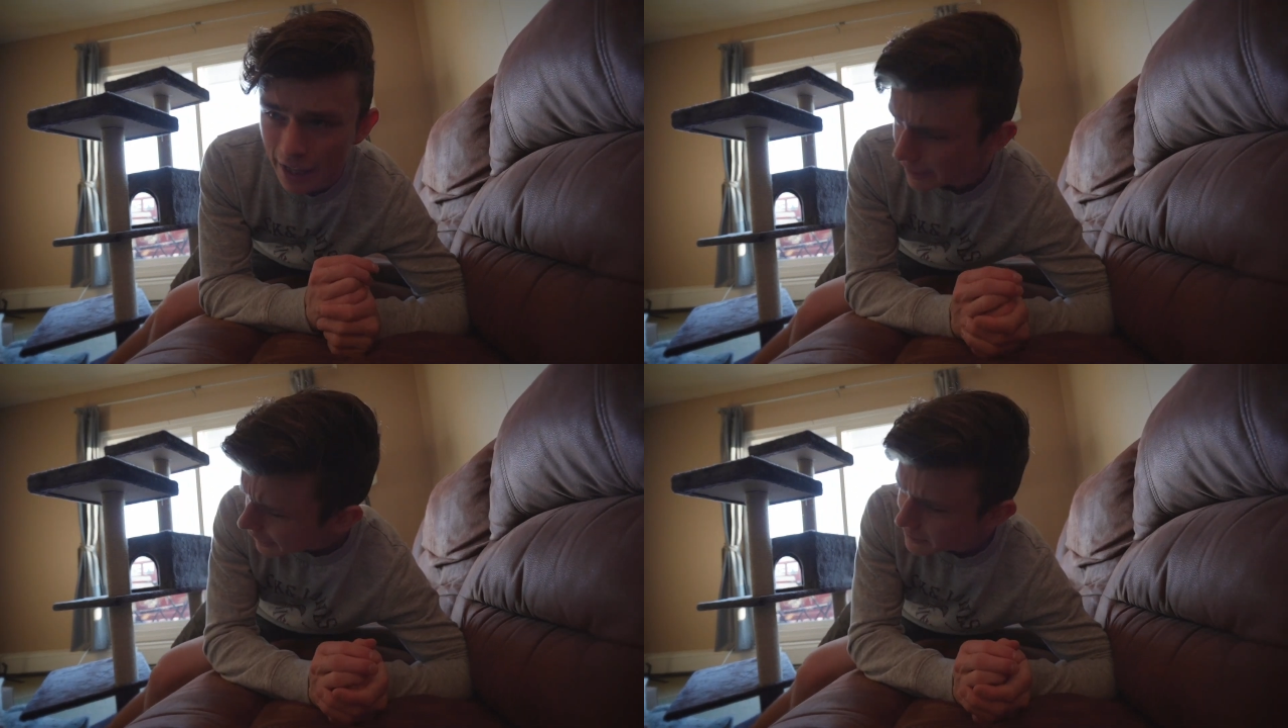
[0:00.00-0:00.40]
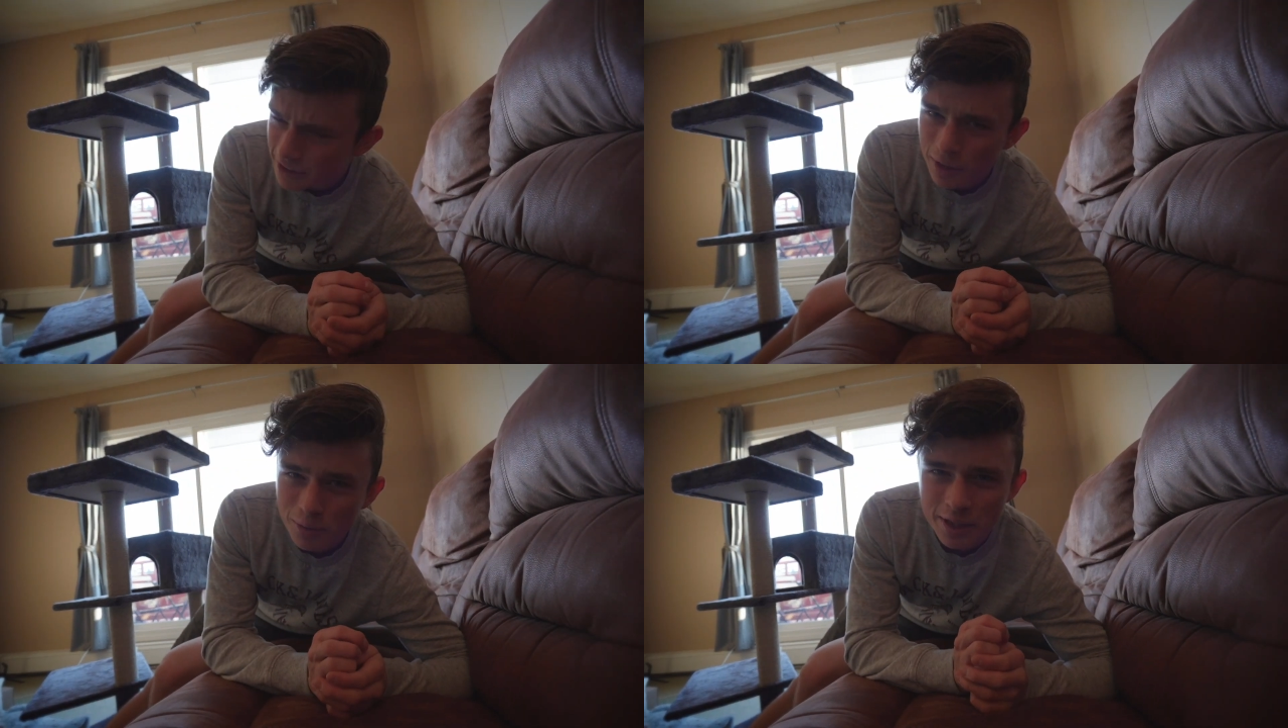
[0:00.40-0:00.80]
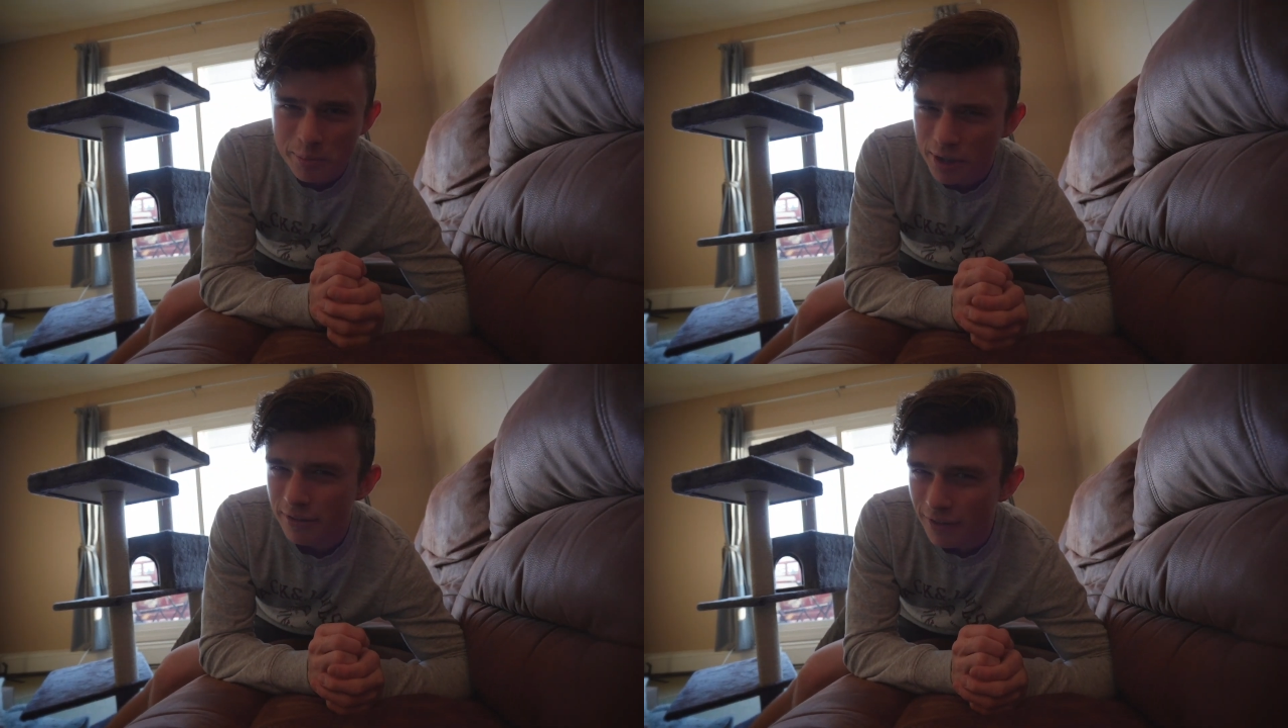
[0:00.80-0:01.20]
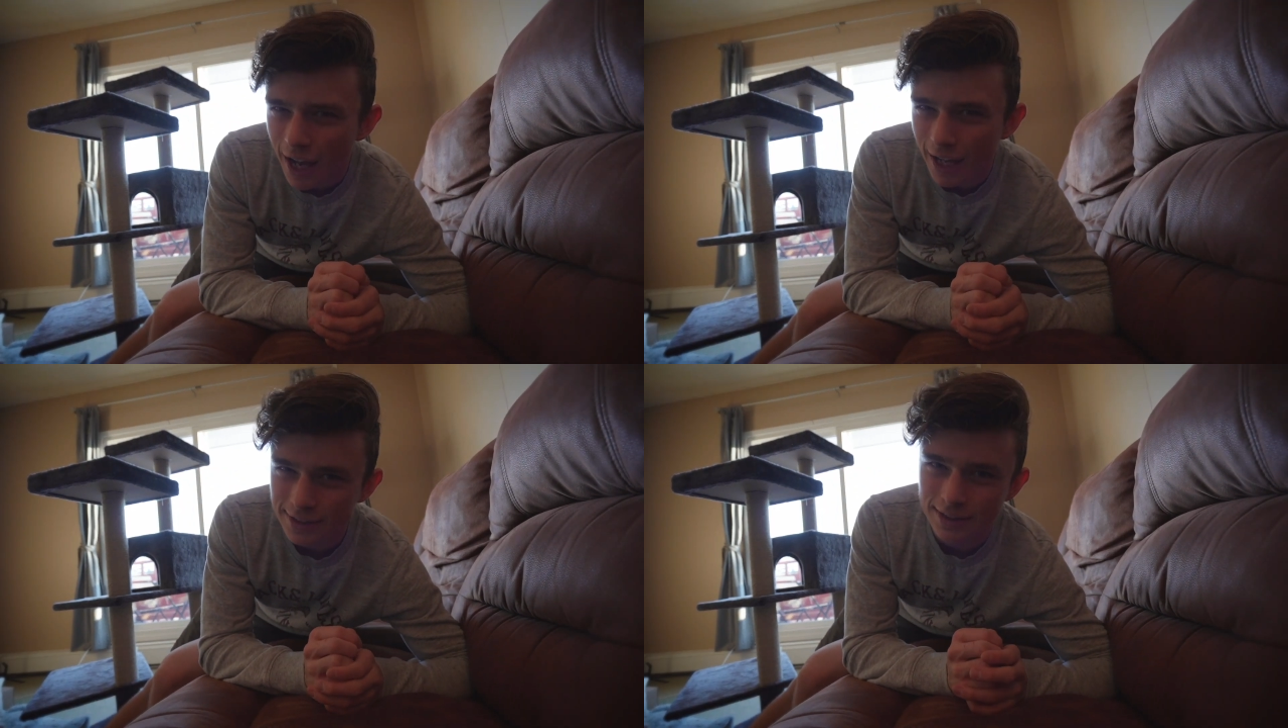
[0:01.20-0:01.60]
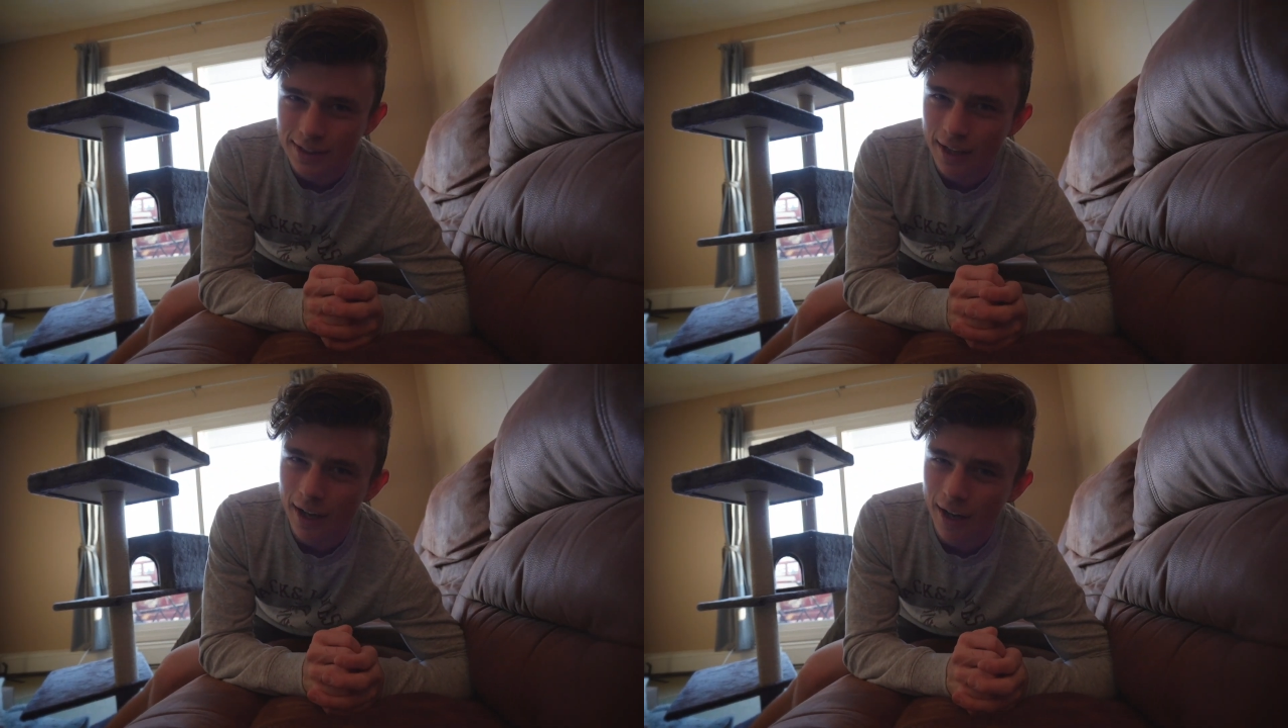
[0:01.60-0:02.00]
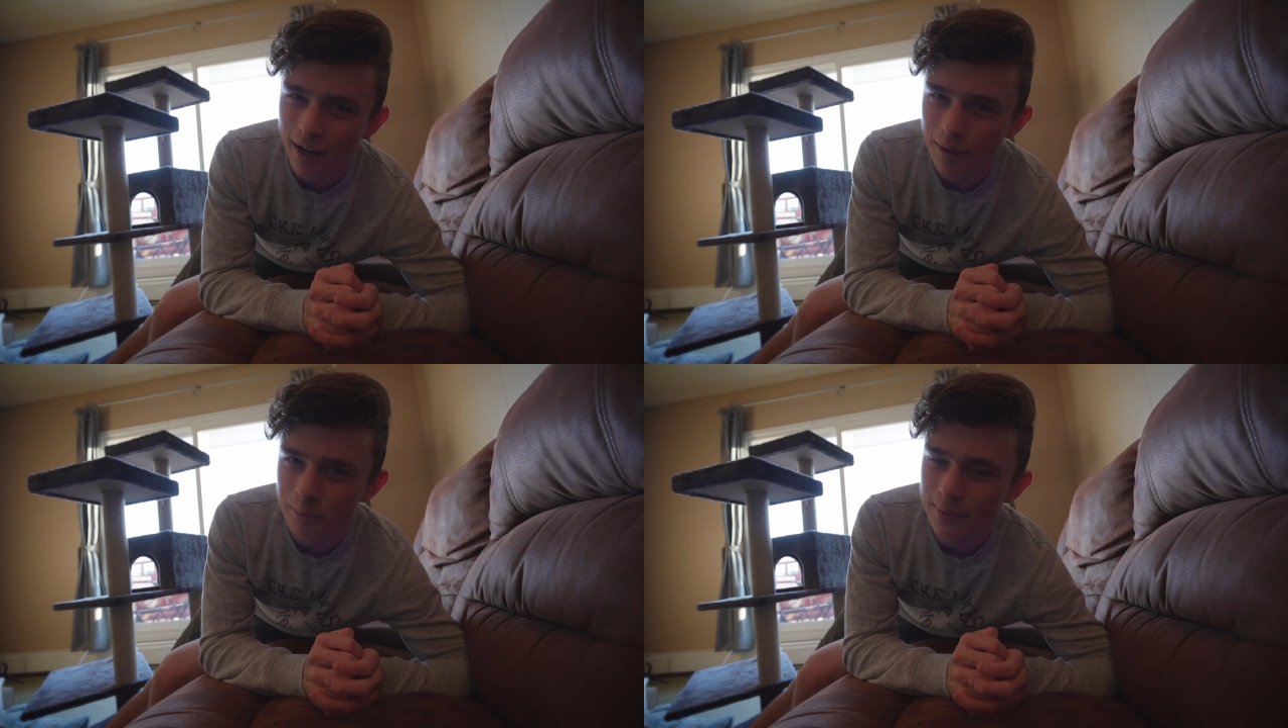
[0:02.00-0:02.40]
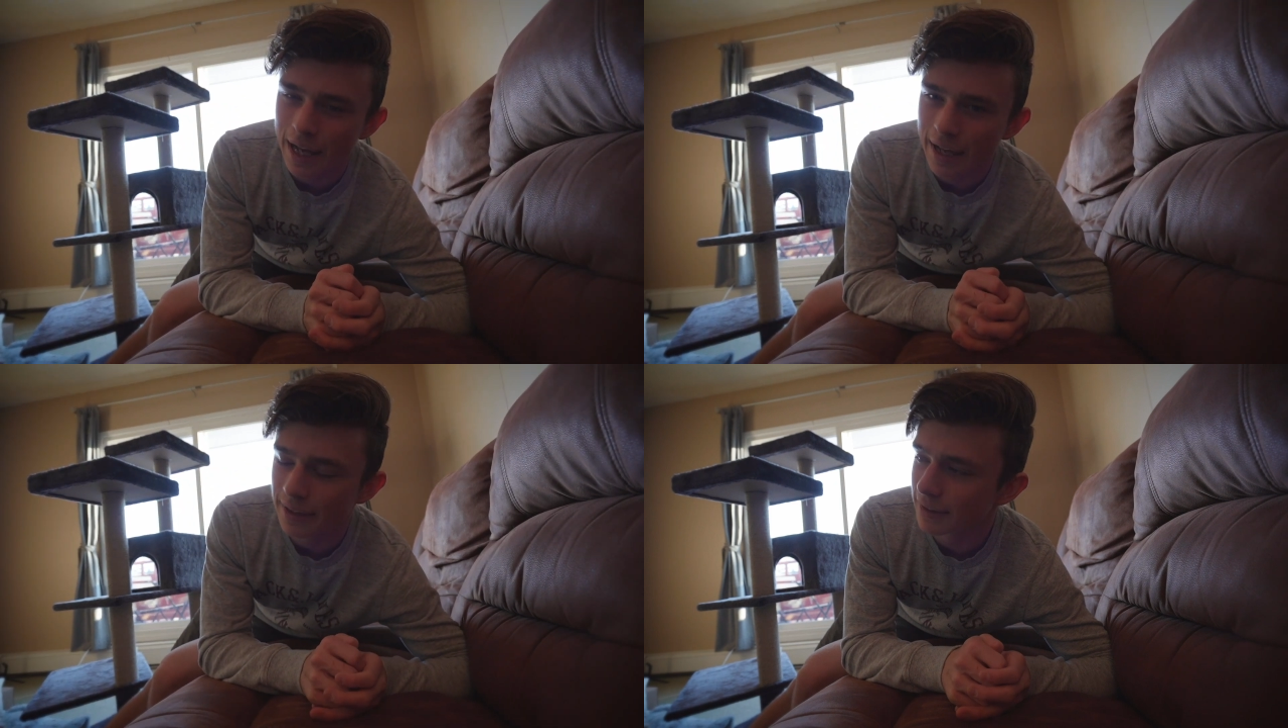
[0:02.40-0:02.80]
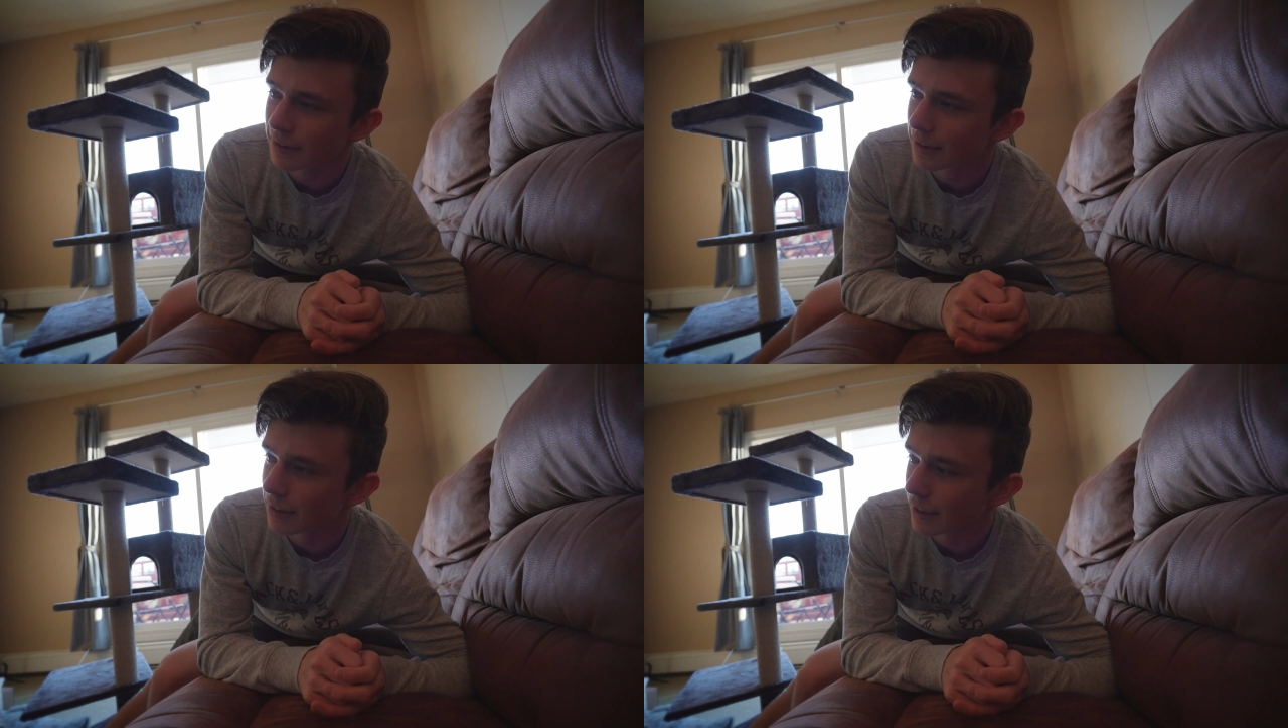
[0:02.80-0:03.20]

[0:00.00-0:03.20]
it gets lonely pretty fast. And